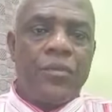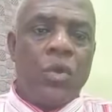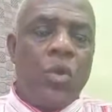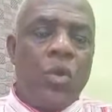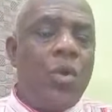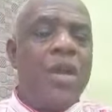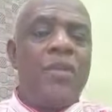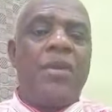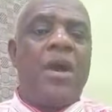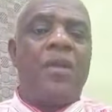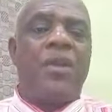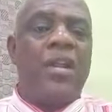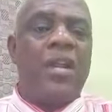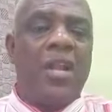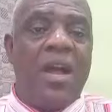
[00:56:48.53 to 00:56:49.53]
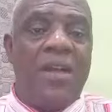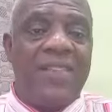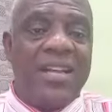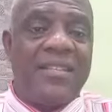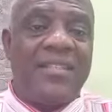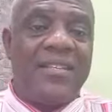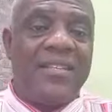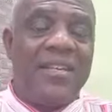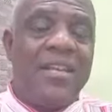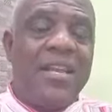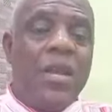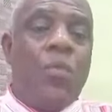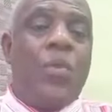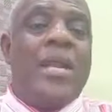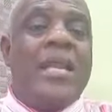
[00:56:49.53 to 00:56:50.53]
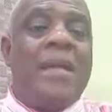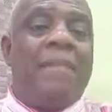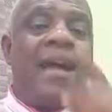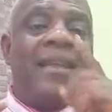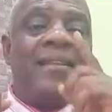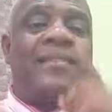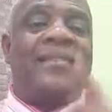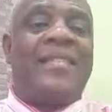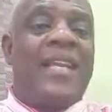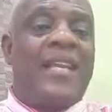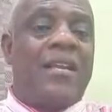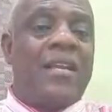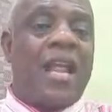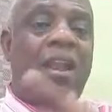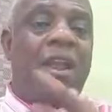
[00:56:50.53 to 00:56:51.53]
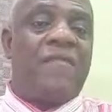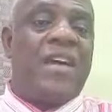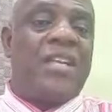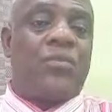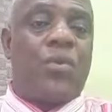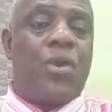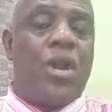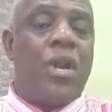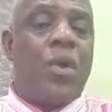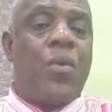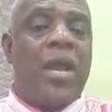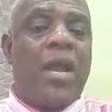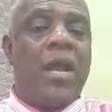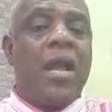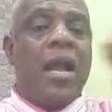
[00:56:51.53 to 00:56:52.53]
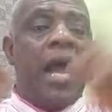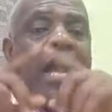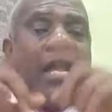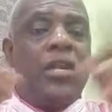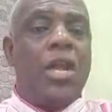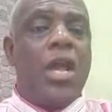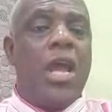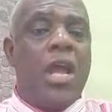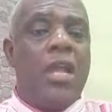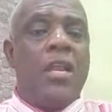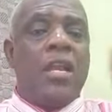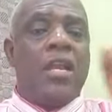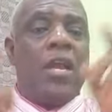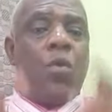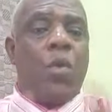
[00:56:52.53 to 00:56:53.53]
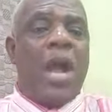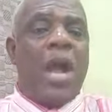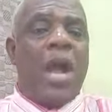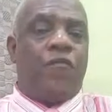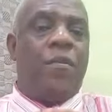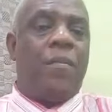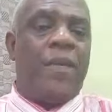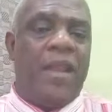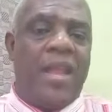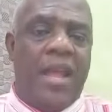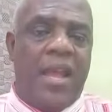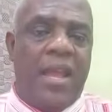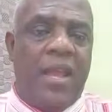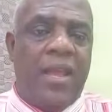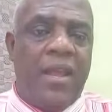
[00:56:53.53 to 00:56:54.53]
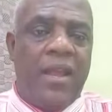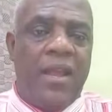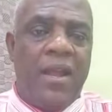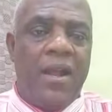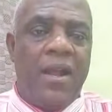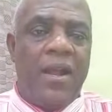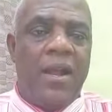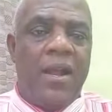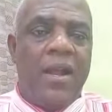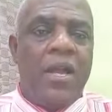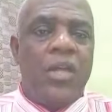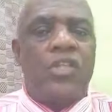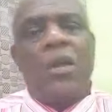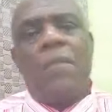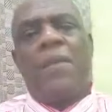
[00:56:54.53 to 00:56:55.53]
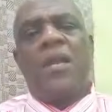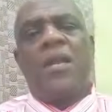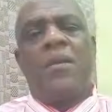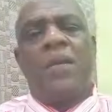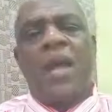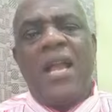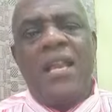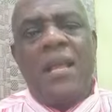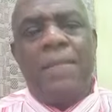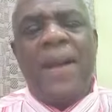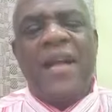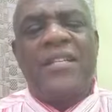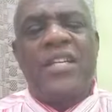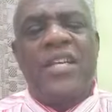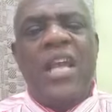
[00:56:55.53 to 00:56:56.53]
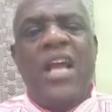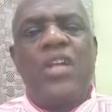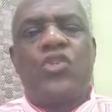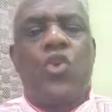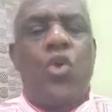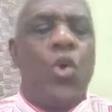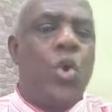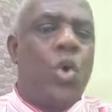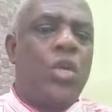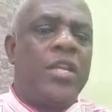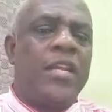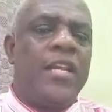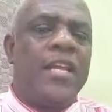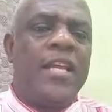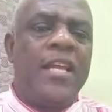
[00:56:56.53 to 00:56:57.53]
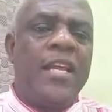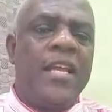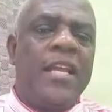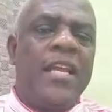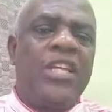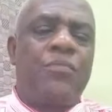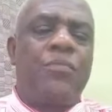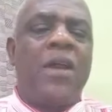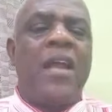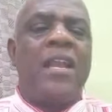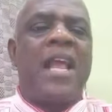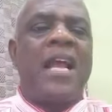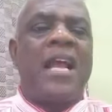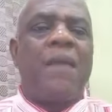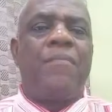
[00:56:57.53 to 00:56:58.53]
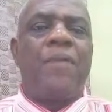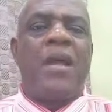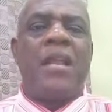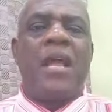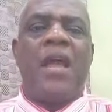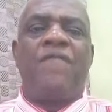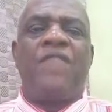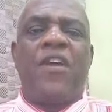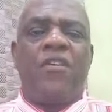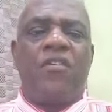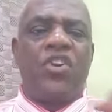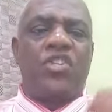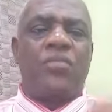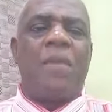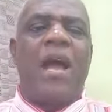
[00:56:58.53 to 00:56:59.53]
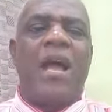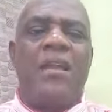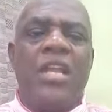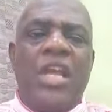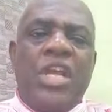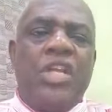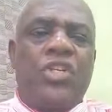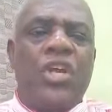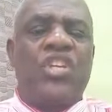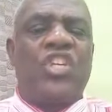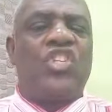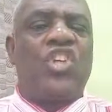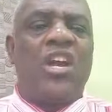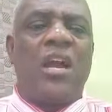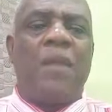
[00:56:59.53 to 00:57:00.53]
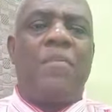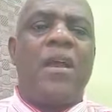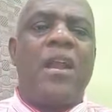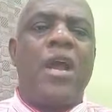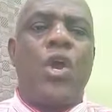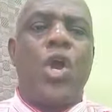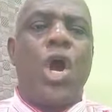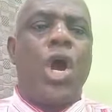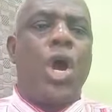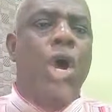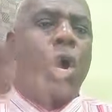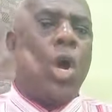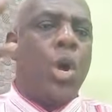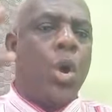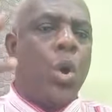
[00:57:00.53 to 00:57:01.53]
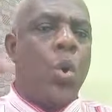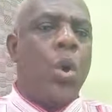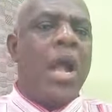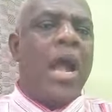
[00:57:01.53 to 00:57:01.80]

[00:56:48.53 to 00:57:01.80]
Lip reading: Who are your really lovers? When the man is sick, the lovers will run away and then the wife will be there. Somebody had a party and told his younger brother, a very rich man, he told his younger brother, go